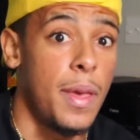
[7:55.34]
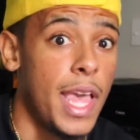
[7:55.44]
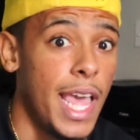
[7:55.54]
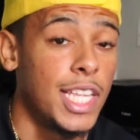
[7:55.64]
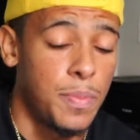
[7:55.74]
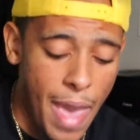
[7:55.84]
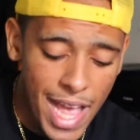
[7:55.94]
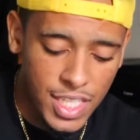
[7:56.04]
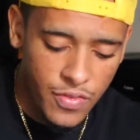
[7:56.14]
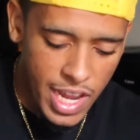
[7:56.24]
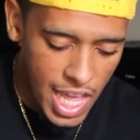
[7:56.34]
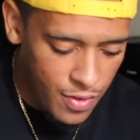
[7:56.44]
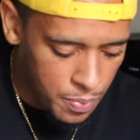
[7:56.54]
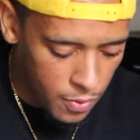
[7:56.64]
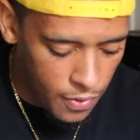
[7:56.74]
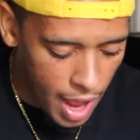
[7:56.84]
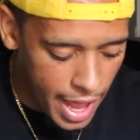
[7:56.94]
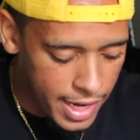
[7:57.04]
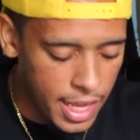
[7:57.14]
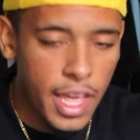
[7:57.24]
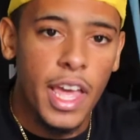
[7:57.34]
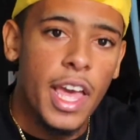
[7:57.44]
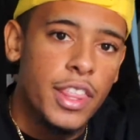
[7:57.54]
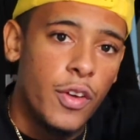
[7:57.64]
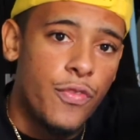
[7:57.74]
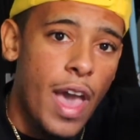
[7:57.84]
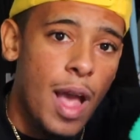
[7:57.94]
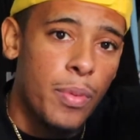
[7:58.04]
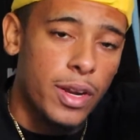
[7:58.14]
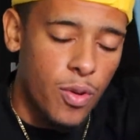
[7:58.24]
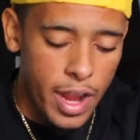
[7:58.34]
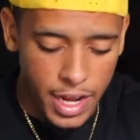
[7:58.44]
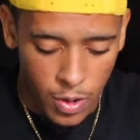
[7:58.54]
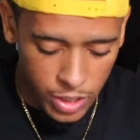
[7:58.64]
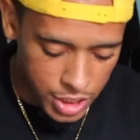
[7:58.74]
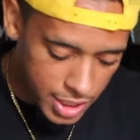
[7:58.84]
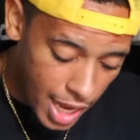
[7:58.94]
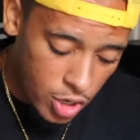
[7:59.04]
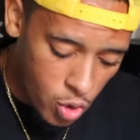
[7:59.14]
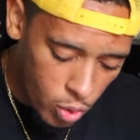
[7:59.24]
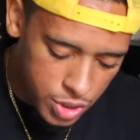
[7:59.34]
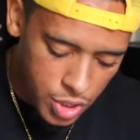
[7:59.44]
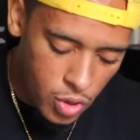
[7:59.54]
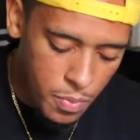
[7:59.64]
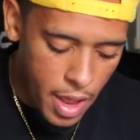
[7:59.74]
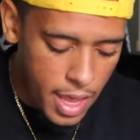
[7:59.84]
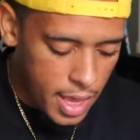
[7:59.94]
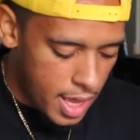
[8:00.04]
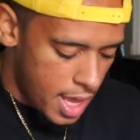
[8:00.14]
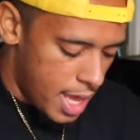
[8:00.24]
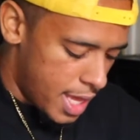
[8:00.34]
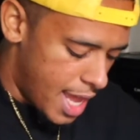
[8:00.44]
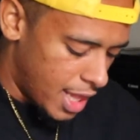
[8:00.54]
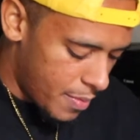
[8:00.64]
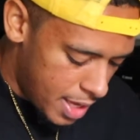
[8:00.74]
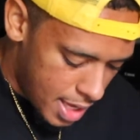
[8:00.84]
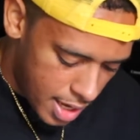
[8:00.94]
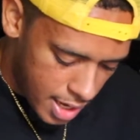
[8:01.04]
it's massive, and they even provide the fabric right here, which is kind of cool too. But yeah, let me